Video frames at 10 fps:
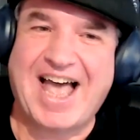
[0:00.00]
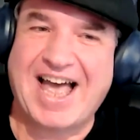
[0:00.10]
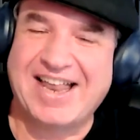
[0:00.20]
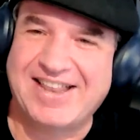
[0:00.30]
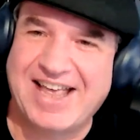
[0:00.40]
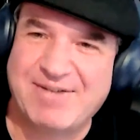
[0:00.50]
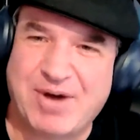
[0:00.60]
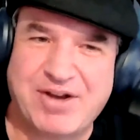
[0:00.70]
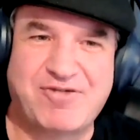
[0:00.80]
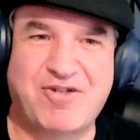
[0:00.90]
And then
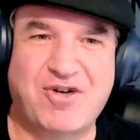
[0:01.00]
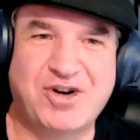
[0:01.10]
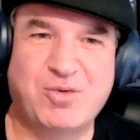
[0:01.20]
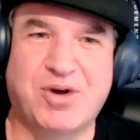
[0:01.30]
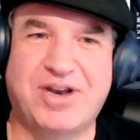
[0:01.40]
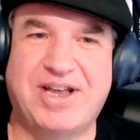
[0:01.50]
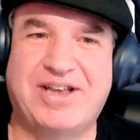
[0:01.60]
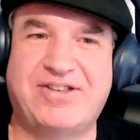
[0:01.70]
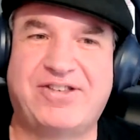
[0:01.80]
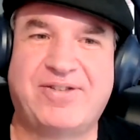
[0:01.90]
my fourth one
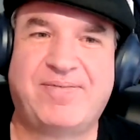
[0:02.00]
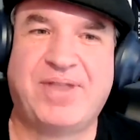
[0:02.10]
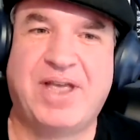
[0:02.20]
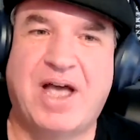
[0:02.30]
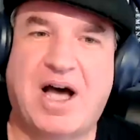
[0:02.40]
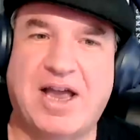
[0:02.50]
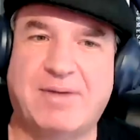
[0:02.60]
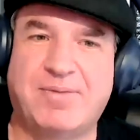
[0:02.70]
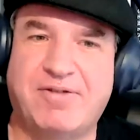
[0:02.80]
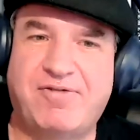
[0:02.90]
is I
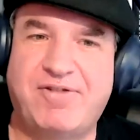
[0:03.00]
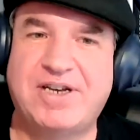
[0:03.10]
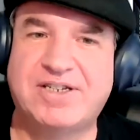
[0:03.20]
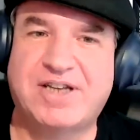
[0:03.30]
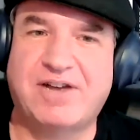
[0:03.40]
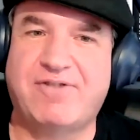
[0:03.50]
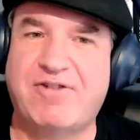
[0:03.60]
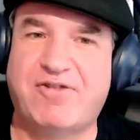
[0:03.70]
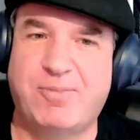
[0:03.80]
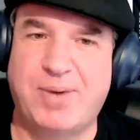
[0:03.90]
am the fittest I've
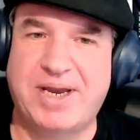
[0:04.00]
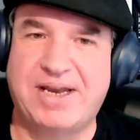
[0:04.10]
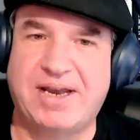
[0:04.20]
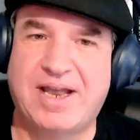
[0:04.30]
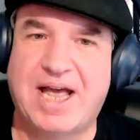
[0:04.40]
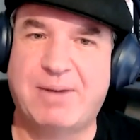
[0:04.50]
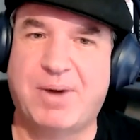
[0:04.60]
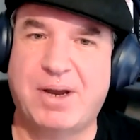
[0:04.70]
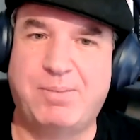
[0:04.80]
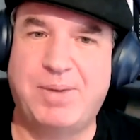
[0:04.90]
ever been. And
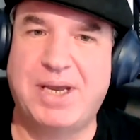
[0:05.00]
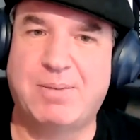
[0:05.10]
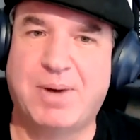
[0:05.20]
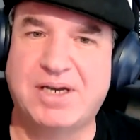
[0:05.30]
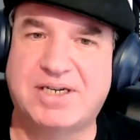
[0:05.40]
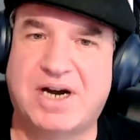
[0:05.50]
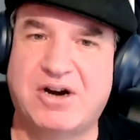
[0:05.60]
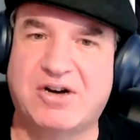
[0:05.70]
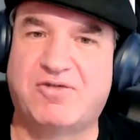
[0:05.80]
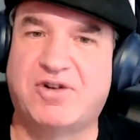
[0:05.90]
my BMI
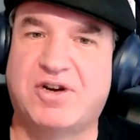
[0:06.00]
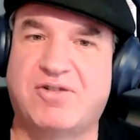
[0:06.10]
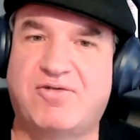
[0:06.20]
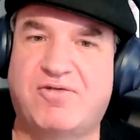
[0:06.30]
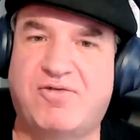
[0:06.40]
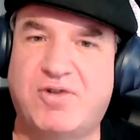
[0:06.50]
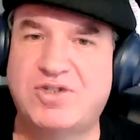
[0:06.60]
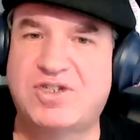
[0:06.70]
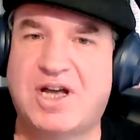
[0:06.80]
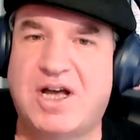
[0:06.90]
target for the
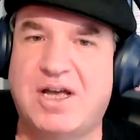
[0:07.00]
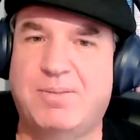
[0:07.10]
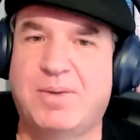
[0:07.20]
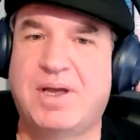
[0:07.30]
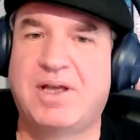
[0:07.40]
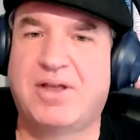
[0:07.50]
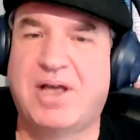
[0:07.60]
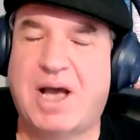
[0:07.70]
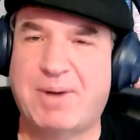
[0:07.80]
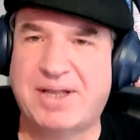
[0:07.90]
first time,
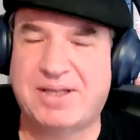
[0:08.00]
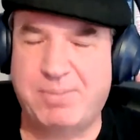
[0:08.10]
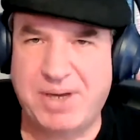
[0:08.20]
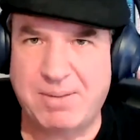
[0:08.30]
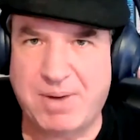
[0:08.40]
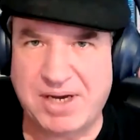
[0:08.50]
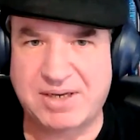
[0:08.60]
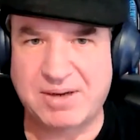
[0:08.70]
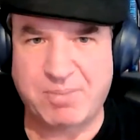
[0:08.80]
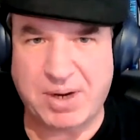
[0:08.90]
I'm at my
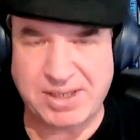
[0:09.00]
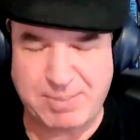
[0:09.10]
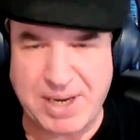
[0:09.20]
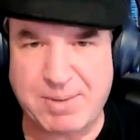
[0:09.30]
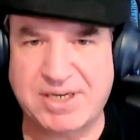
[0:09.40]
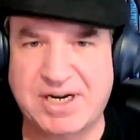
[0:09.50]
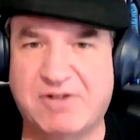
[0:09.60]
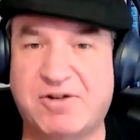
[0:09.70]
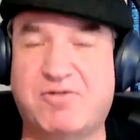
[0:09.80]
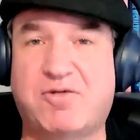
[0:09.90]
BMI
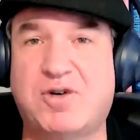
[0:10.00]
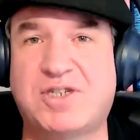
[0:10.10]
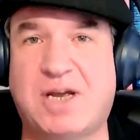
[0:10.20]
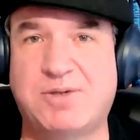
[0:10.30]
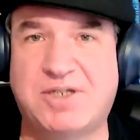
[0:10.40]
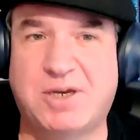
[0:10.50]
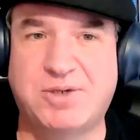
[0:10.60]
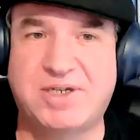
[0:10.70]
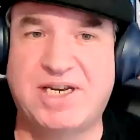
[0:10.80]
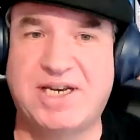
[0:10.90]
target for the first time since I was
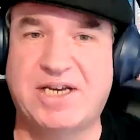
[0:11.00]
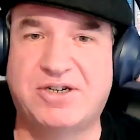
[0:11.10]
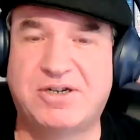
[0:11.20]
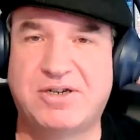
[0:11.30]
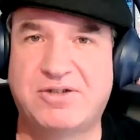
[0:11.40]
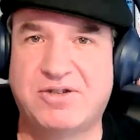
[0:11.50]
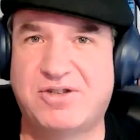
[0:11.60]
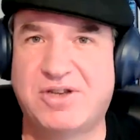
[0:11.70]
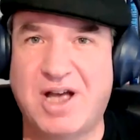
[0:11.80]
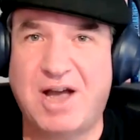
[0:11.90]
a teenager. So
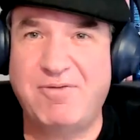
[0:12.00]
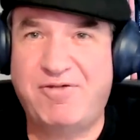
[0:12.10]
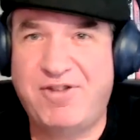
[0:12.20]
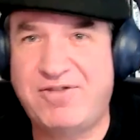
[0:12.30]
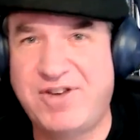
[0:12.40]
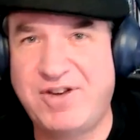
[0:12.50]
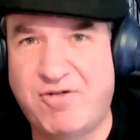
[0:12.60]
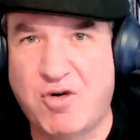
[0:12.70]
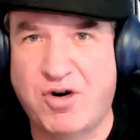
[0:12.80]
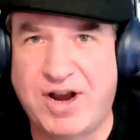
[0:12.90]
I'm
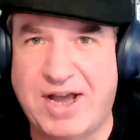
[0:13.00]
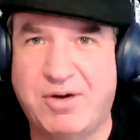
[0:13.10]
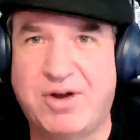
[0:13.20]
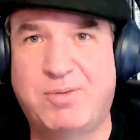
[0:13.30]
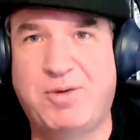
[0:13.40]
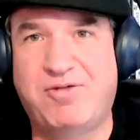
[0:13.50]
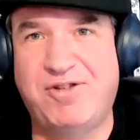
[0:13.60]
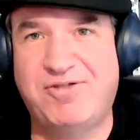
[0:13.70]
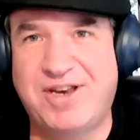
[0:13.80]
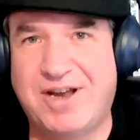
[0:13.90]
54 now. I'm going to be
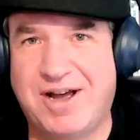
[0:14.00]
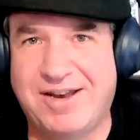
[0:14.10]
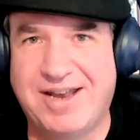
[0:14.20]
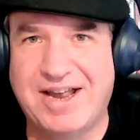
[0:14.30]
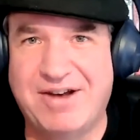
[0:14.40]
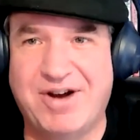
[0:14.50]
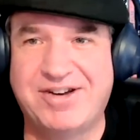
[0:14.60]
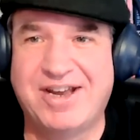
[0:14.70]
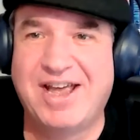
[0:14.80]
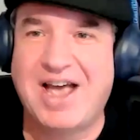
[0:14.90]
59 then, right?
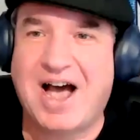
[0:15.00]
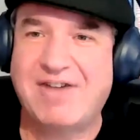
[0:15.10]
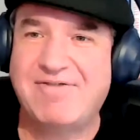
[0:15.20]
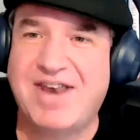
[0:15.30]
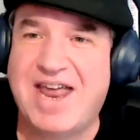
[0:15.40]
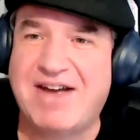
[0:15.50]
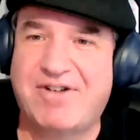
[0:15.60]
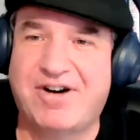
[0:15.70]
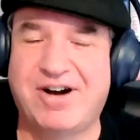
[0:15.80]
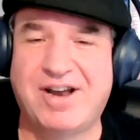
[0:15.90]
I've
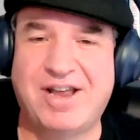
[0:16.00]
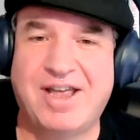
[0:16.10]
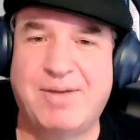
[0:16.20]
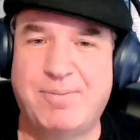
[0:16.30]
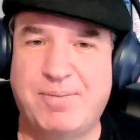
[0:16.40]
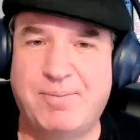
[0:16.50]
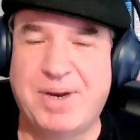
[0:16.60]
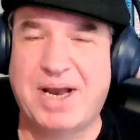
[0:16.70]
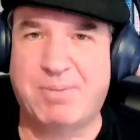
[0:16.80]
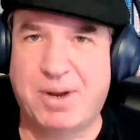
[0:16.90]
never
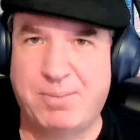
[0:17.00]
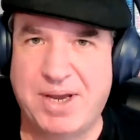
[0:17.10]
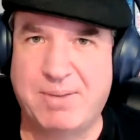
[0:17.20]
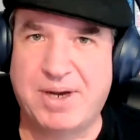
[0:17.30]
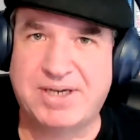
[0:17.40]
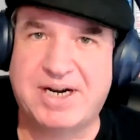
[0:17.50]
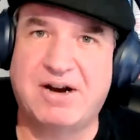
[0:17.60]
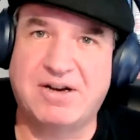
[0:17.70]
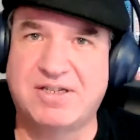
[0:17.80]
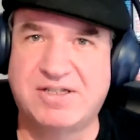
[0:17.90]
been at my BMI
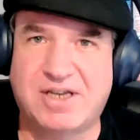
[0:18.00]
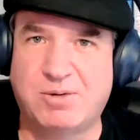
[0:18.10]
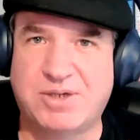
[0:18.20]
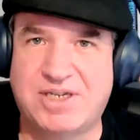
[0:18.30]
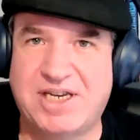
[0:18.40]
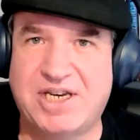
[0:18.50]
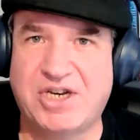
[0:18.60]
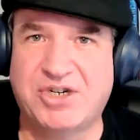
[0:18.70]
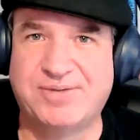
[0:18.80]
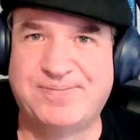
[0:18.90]
target since I was a
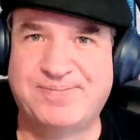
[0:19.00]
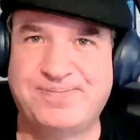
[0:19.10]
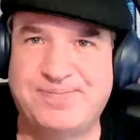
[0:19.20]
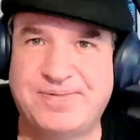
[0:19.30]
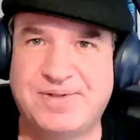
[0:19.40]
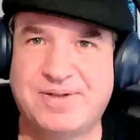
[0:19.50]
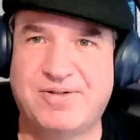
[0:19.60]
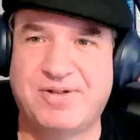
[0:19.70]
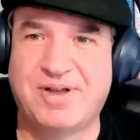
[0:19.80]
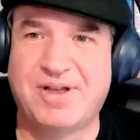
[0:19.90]
teenager.
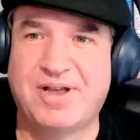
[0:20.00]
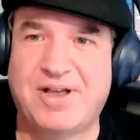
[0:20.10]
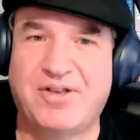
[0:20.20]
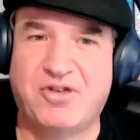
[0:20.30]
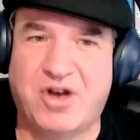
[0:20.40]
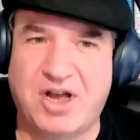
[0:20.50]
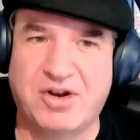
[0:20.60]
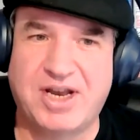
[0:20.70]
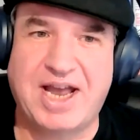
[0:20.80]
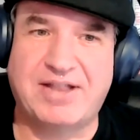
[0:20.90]
So I'm going
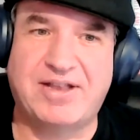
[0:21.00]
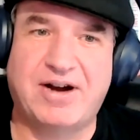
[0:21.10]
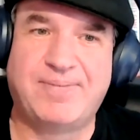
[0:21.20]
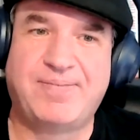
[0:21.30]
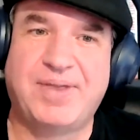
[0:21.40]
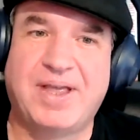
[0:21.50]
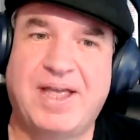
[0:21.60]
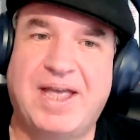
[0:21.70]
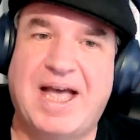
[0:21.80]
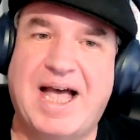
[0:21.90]
to get there.
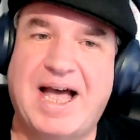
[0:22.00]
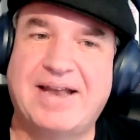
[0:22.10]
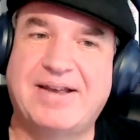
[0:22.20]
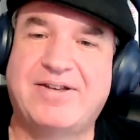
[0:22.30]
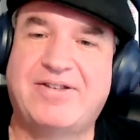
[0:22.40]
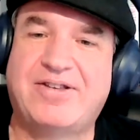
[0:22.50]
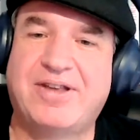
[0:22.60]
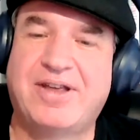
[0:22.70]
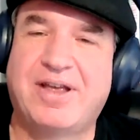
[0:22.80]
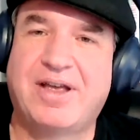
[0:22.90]
And
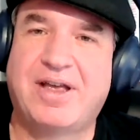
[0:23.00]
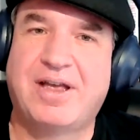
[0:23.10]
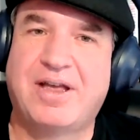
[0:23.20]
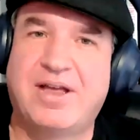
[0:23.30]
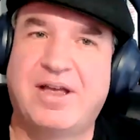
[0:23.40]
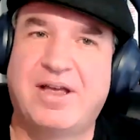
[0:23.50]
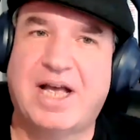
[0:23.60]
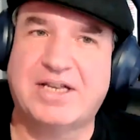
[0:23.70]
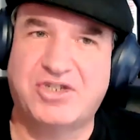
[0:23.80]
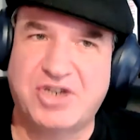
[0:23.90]

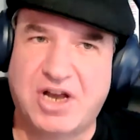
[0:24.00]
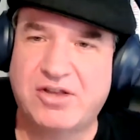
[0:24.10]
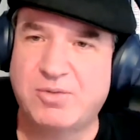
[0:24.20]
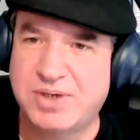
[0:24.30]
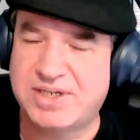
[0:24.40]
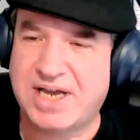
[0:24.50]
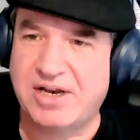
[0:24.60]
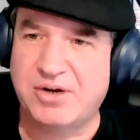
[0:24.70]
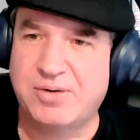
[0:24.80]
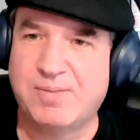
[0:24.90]
as Jonathan will tell
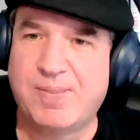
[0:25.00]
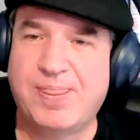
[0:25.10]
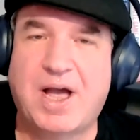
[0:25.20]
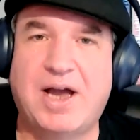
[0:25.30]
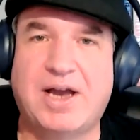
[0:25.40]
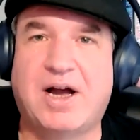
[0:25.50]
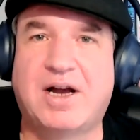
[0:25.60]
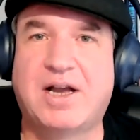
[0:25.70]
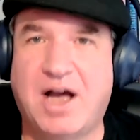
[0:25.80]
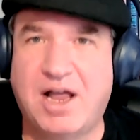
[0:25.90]
you, I
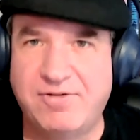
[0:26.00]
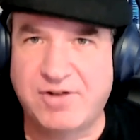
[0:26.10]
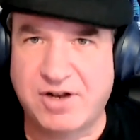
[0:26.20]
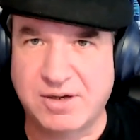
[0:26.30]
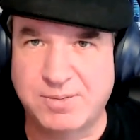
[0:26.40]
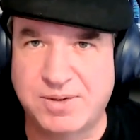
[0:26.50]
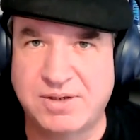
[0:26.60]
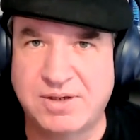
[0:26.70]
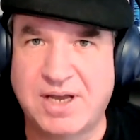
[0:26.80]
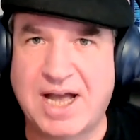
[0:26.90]
got golf
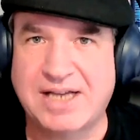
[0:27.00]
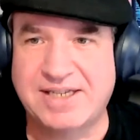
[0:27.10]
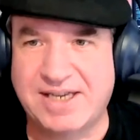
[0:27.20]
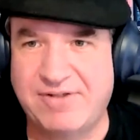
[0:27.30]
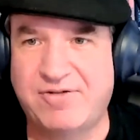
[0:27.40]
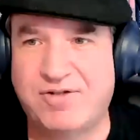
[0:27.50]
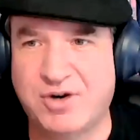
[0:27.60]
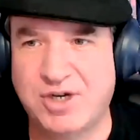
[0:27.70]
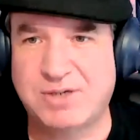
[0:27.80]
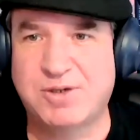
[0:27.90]
clubs as a gift for
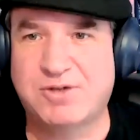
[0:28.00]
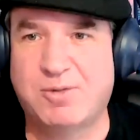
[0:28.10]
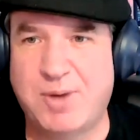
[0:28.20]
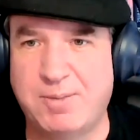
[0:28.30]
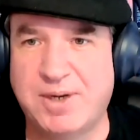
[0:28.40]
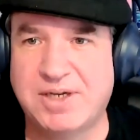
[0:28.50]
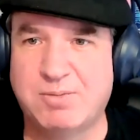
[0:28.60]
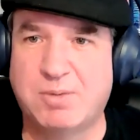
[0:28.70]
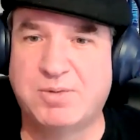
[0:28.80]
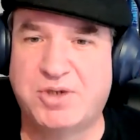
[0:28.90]
Christmas from him and his
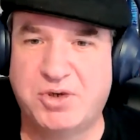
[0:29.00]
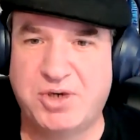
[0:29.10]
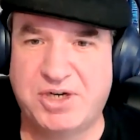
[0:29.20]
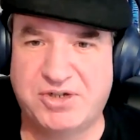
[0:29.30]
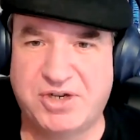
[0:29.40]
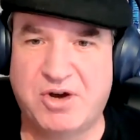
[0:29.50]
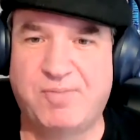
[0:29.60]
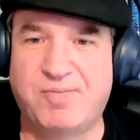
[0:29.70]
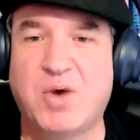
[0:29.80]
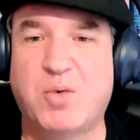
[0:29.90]
mum 2 years
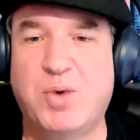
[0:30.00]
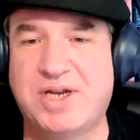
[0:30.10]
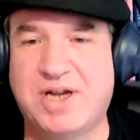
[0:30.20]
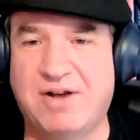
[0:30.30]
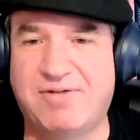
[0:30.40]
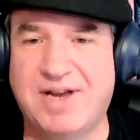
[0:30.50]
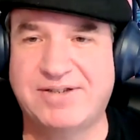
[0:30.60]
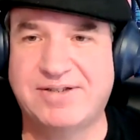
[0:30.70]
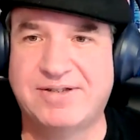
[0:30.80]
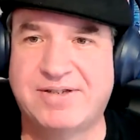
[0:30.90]
ago with golf
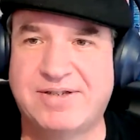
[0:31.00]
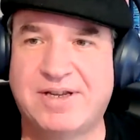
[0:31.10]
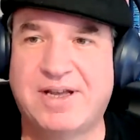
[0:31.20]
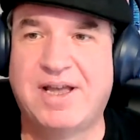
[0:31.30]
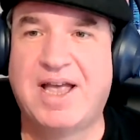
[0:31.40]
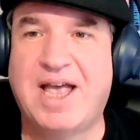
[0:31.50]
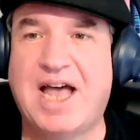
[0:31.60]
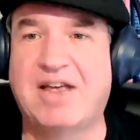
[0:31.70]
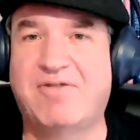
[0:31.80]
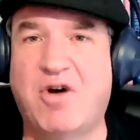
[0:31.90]
lessons.
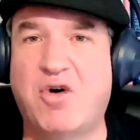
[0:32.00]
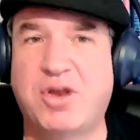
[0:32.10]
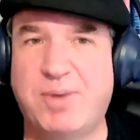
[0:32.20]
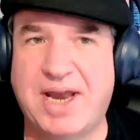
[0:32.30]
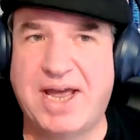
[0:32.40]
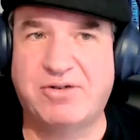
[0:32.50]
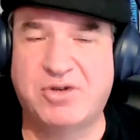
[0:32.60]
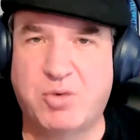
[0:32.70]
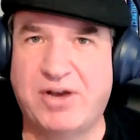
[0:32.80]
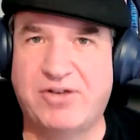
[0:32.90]
And I've only been out
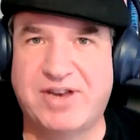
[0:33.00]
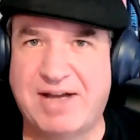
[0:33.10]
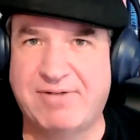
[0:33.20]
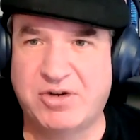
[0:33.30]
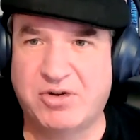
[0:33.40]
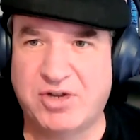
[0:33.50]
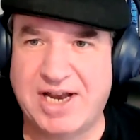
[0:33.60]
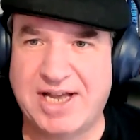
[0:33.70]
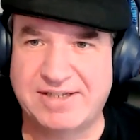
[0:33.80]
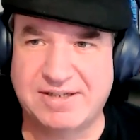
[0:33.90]
twice and haven't done the
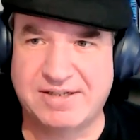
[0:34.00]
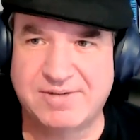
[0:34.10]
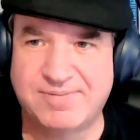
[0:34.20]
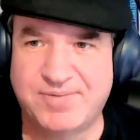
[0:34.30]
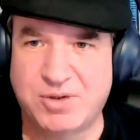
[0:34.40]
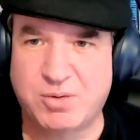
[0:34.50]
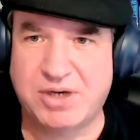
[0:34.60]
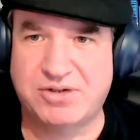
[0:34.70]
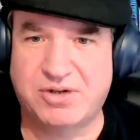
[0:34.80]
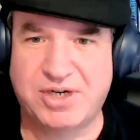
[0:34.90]
lessons,
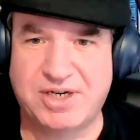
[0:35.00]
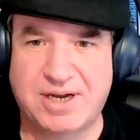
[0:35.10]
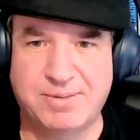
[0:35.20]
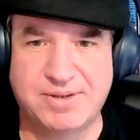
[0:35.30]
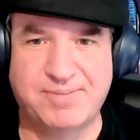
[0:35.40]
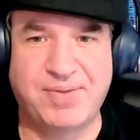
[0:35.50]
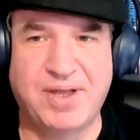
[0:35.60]
twice or three times.